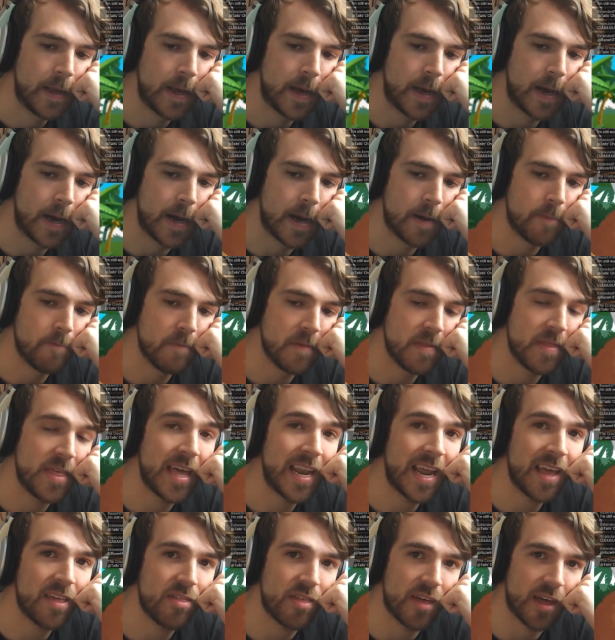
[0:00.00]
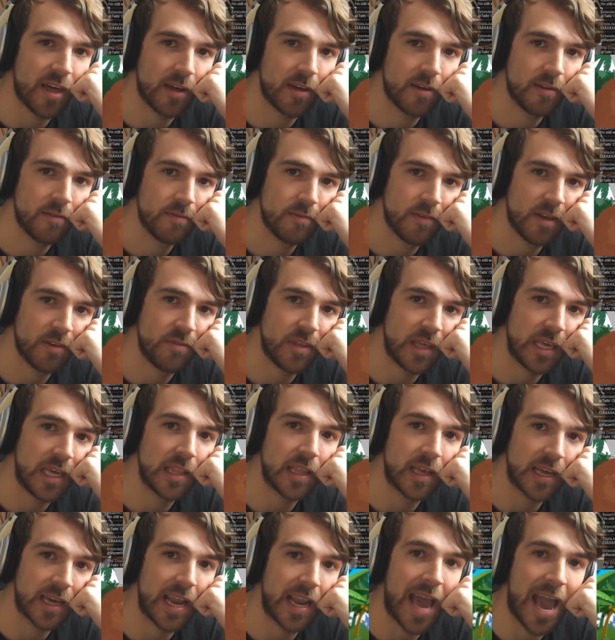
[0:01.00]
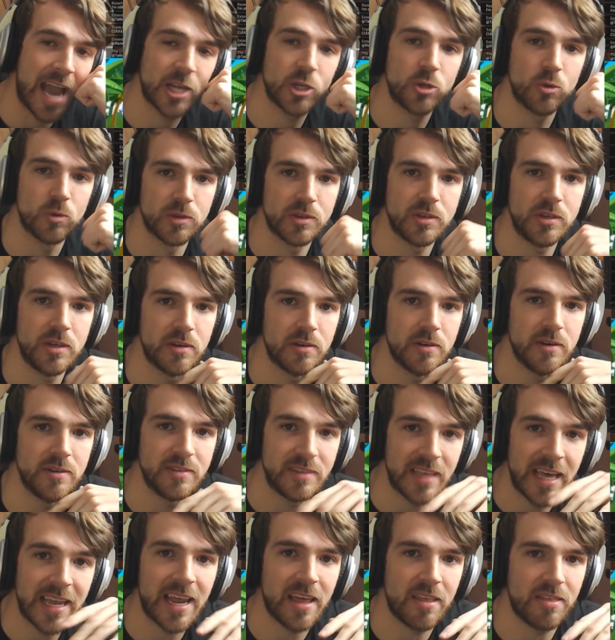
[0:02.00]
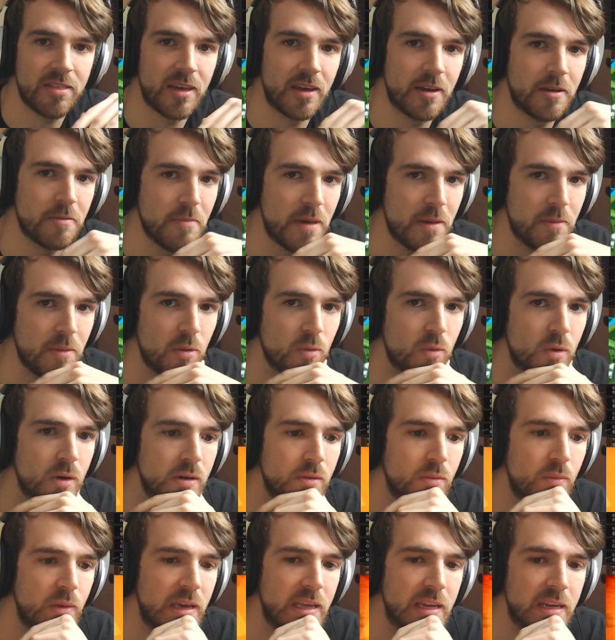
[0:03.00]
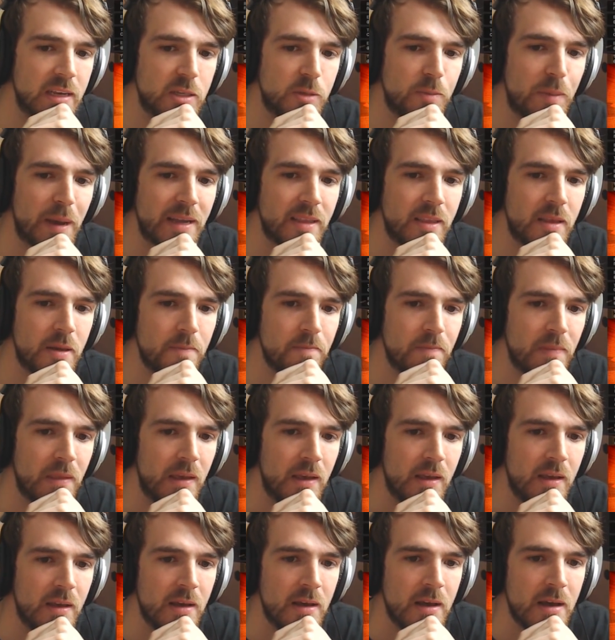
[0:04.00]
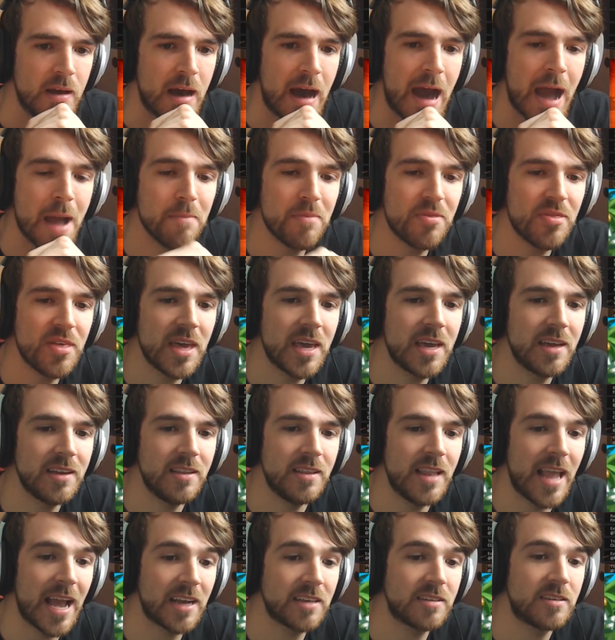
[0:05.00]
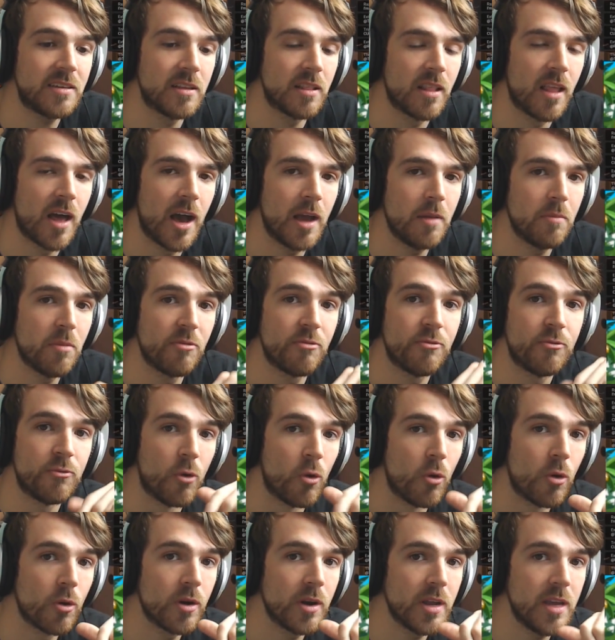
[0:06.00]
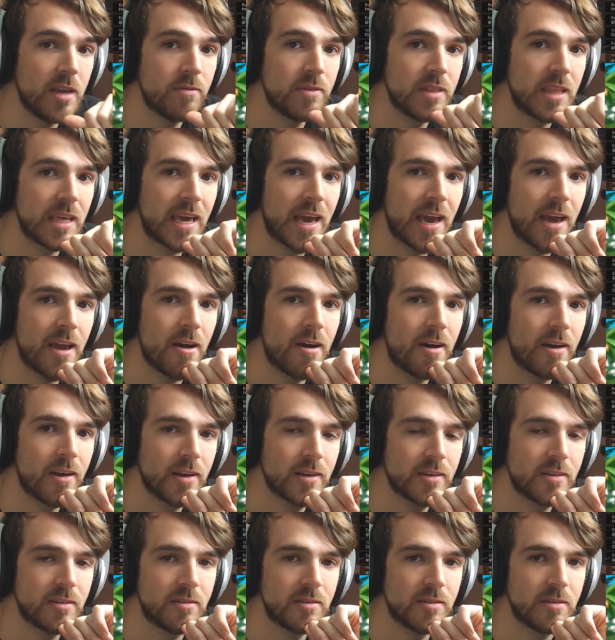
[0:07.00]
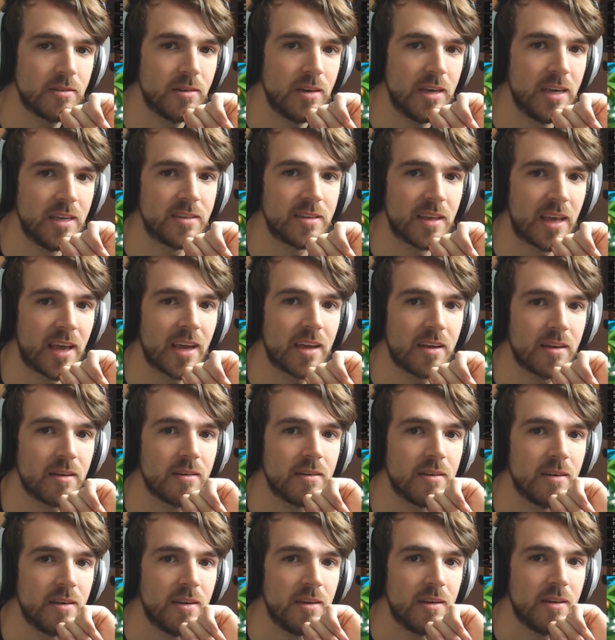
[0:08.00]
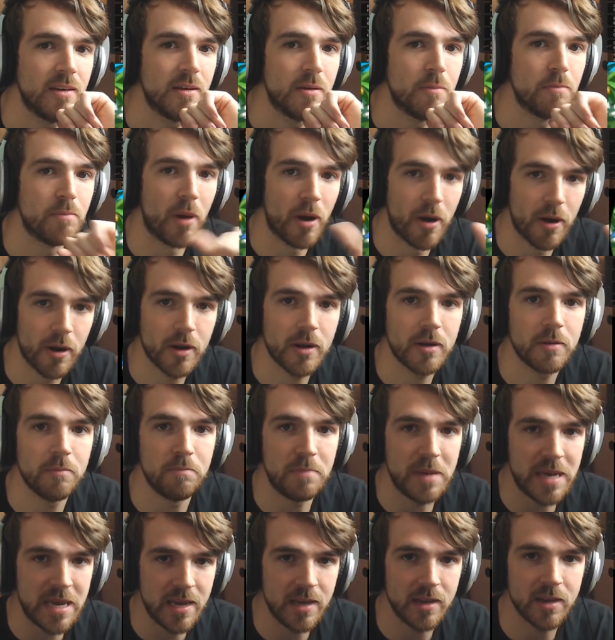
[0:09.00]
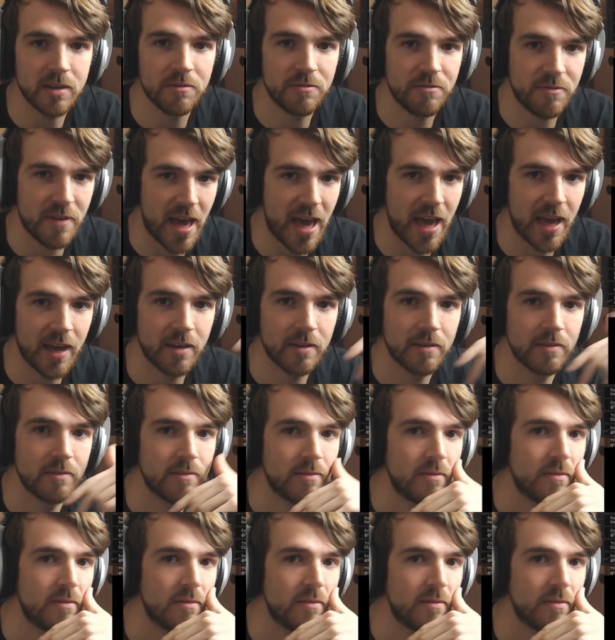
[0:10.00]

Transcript: Then I think, if they get, like, an actual series, then I think maybe we can expect them. I'm thinking next in line before even the Chaotix is, like, Bark, Bean, and Fang.